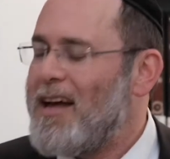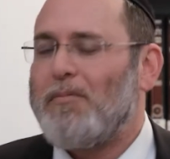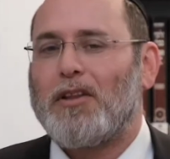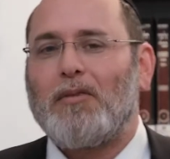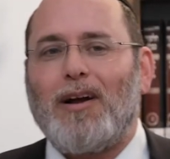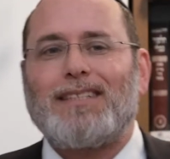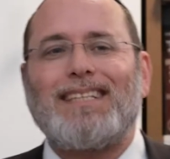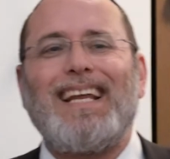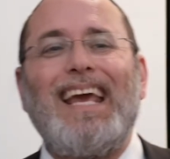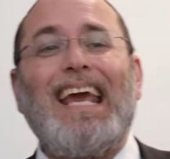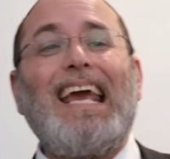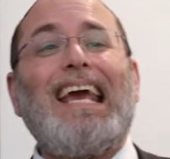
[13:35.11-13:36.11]
But the Gemara says that
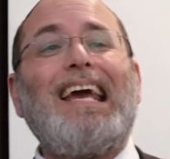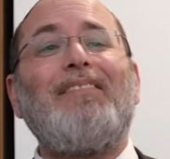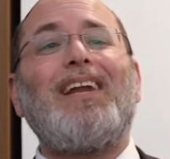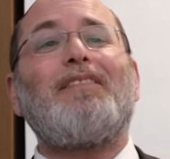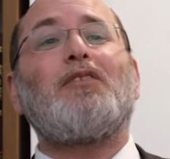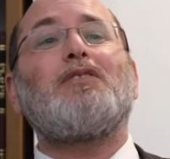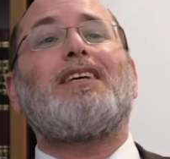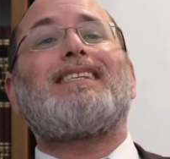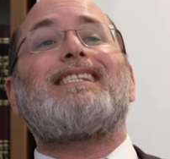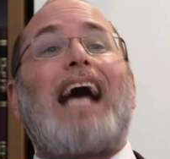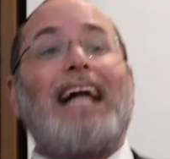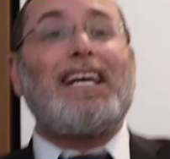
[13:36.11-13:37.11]
even if there was a
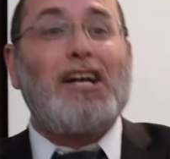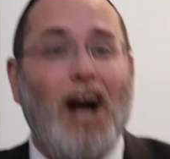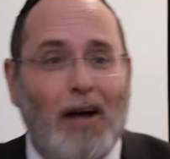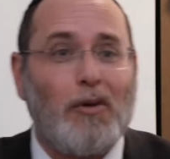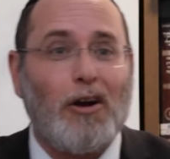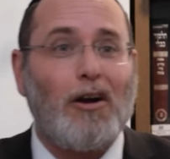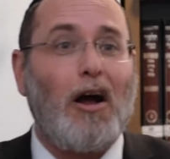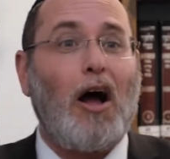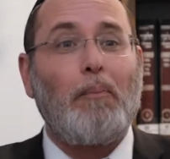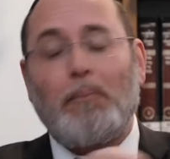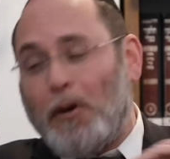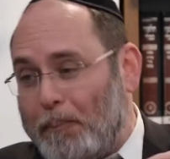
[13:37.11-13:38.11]
tzaddik gomer,
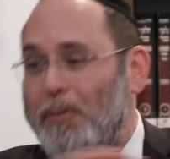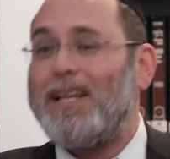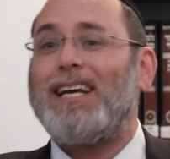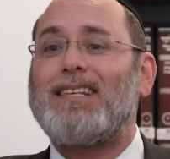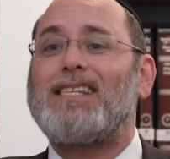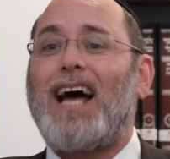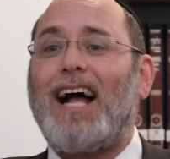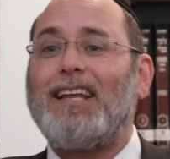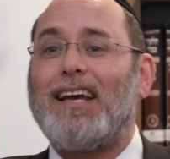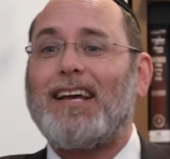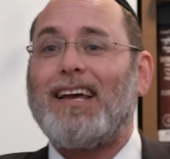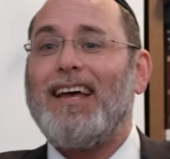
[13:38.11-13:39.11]
a complete
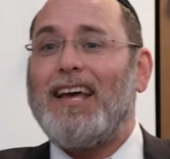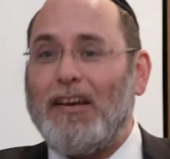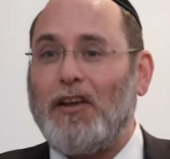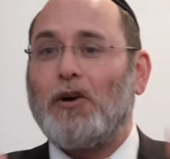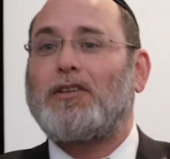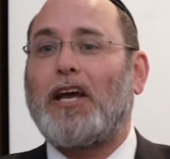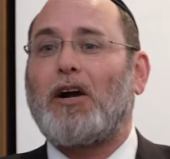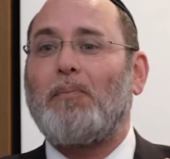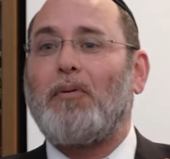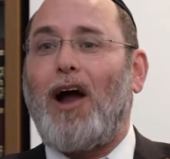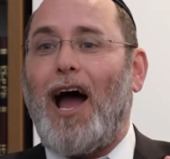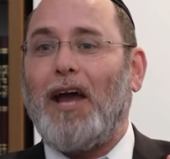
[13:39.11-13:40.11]
tzaddik, if he would take a
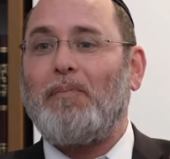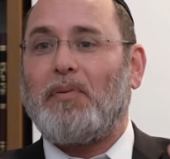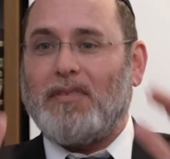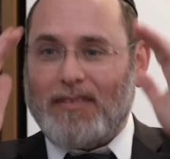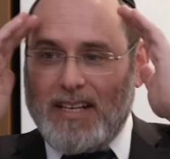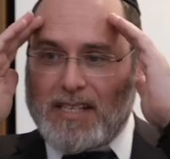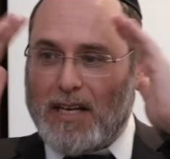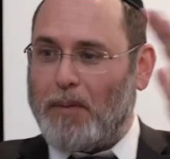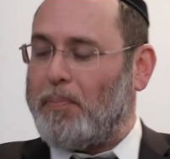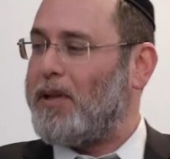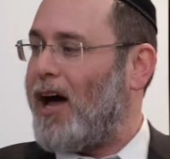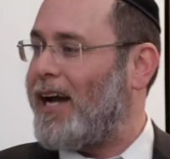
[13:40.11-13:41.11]
bribe, it's going to
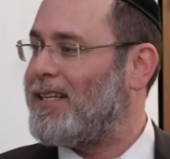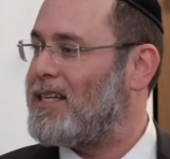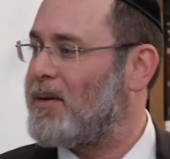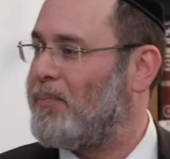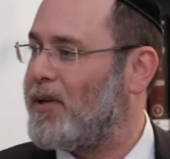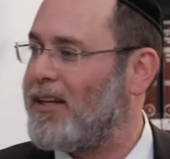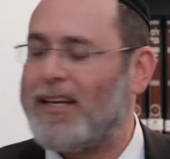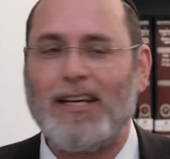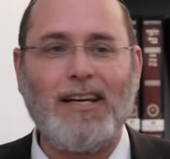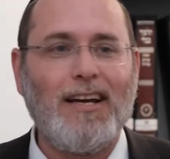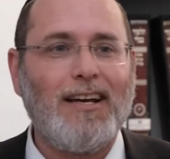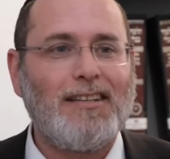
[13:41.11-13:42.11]
blind his
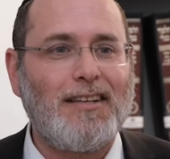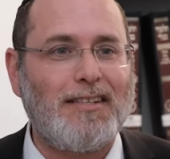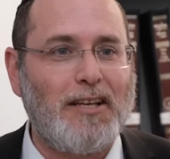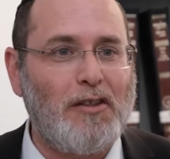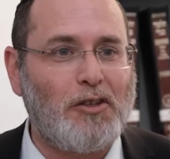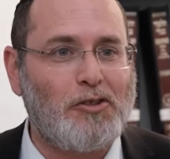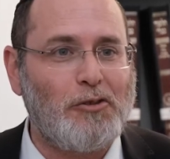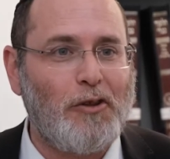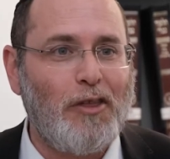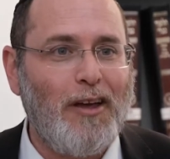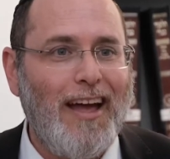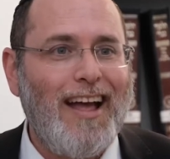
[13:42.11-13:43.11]
ability to see the
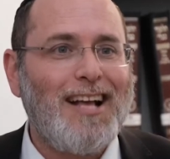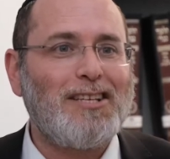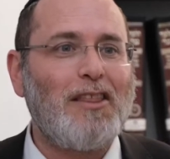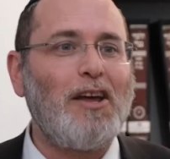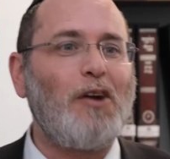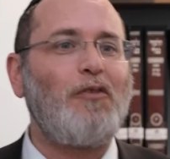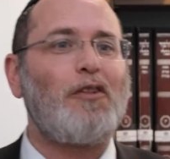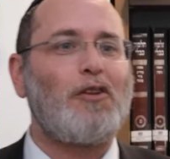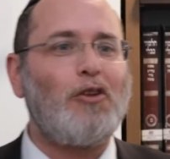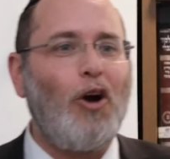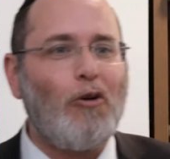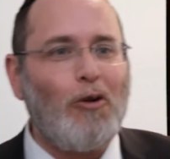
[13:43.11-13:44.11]
truth. So therefore, the
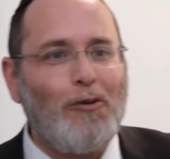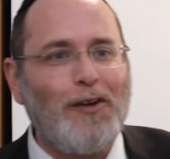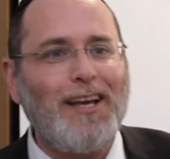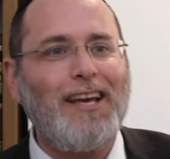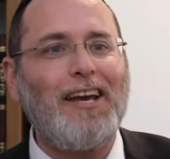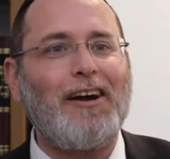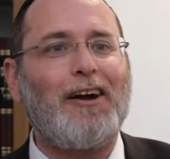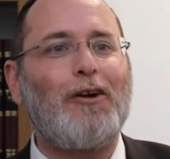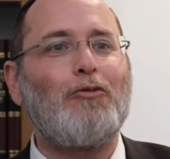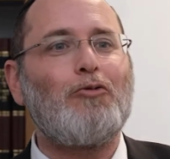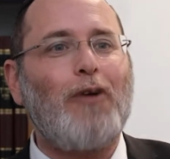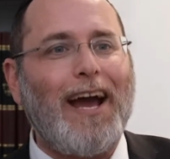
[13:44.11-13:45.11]
Torah over
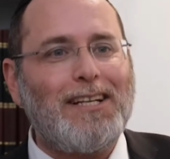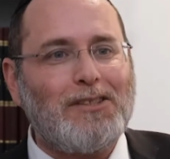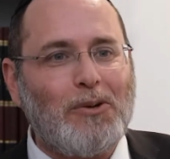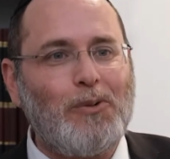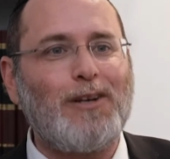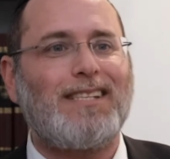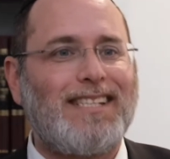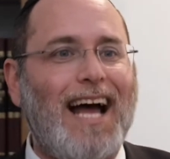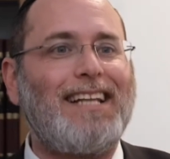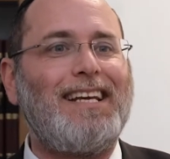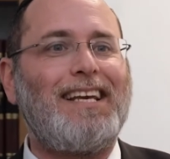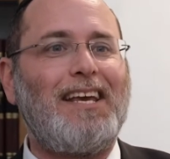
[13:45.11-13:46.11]
here writes the word
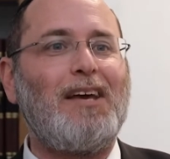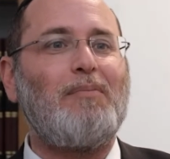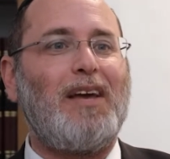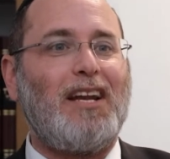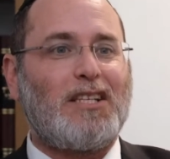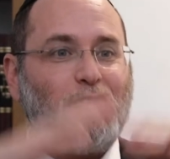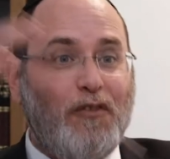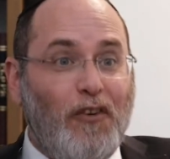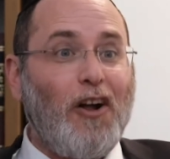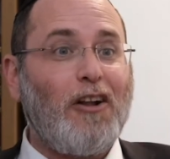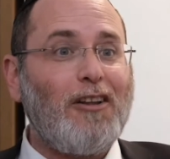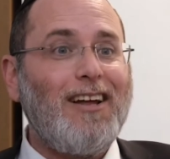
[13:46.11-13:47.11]
tzaddikim in its
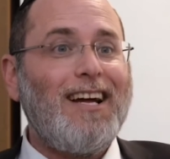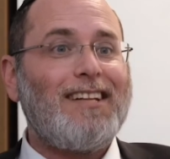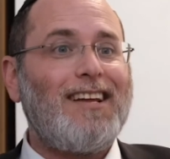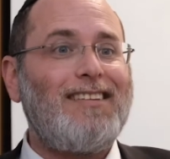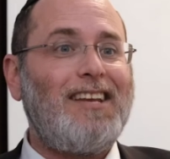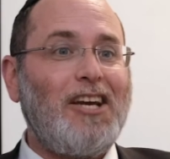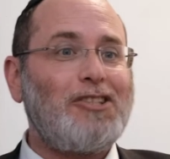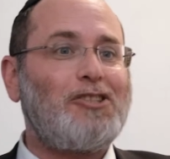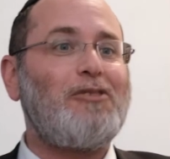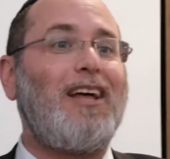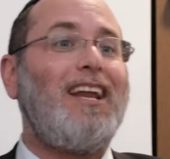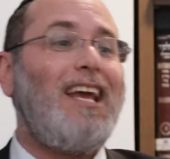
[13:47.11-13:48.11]
full to teach
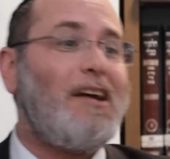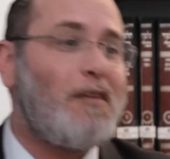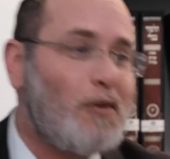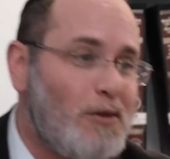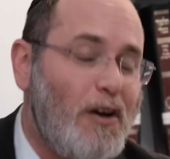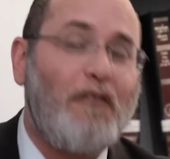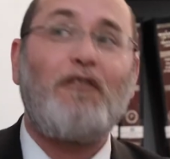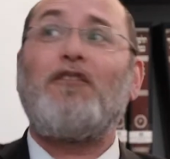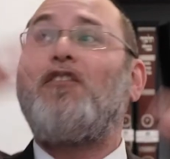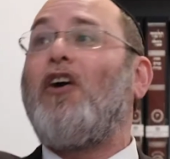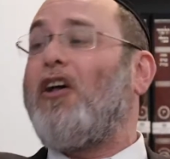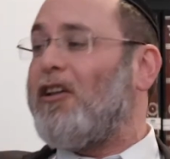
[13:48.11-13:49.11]
you that even if there was a
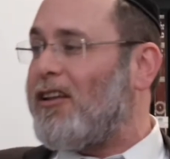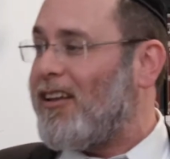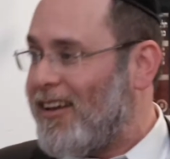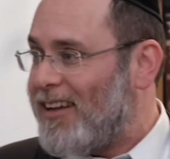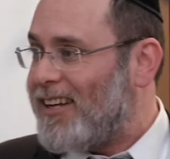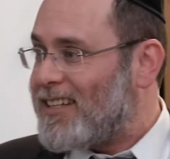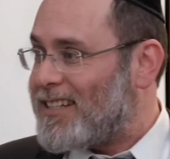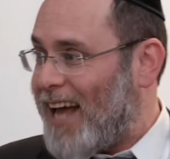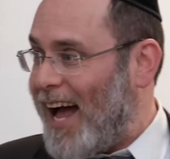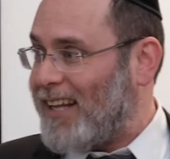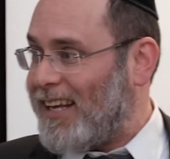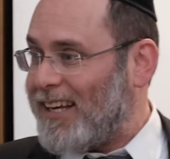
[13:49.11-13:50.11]
full
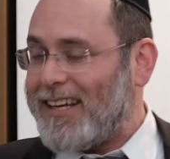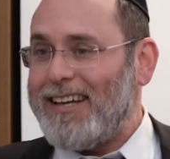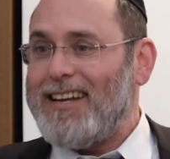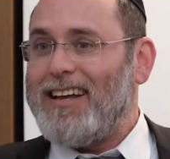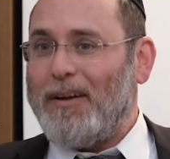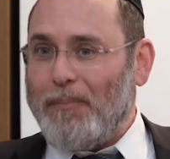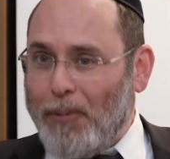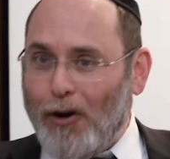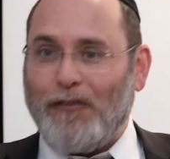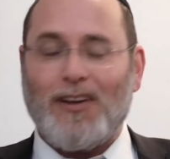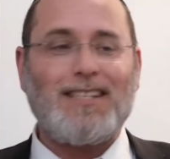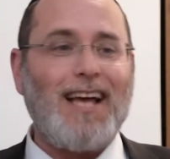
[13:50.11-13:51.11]
tzaddik,
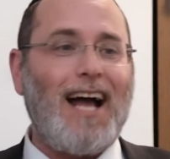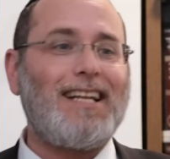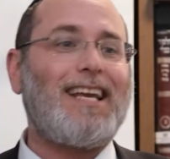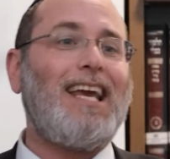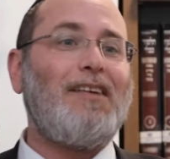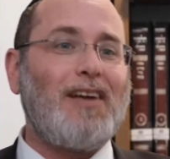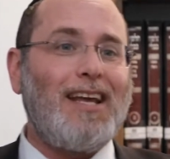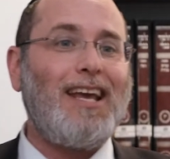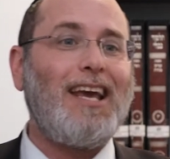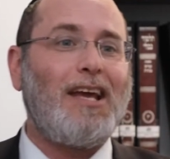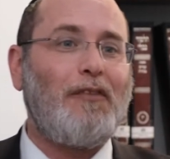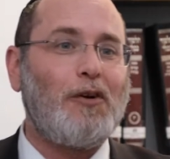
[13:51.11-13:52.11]
perfect tzaddik, even
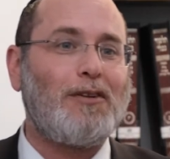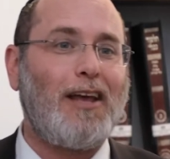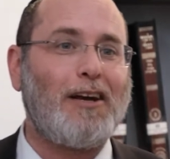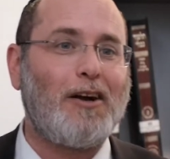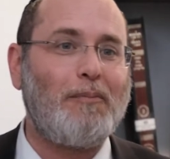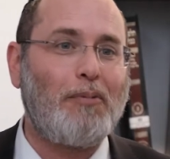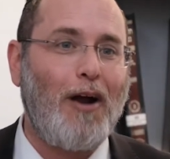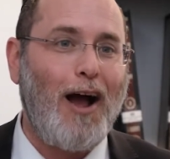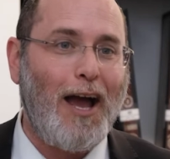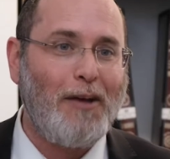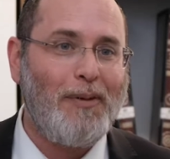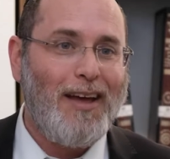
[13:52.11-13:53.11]
he, if he would take a
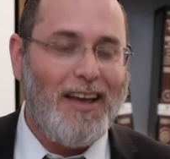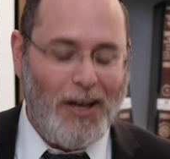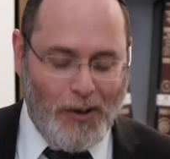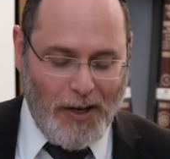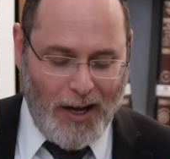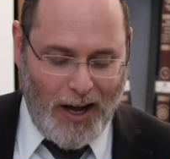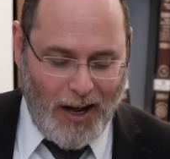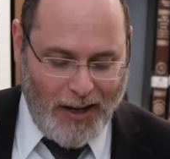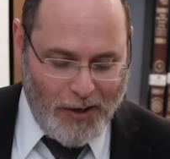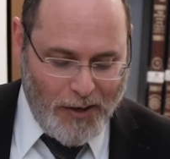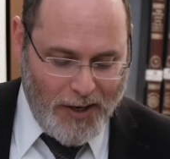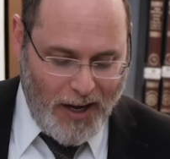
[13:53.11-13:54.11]
bribe, it
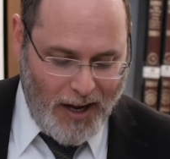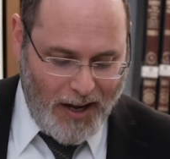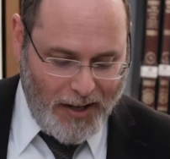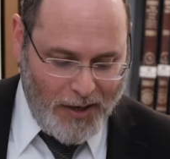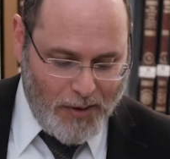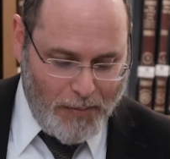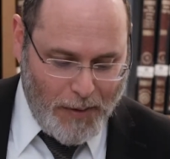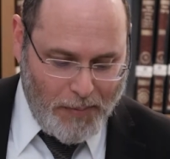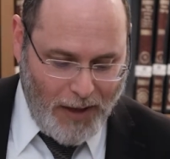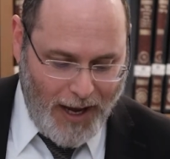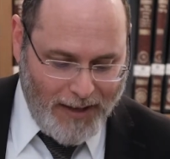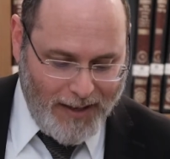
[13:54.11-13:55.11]
would be
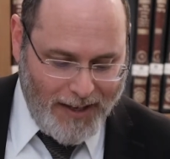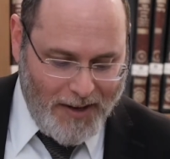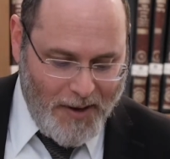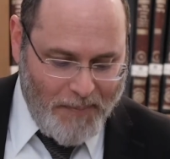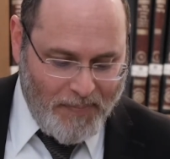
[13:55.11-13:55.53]
blinded.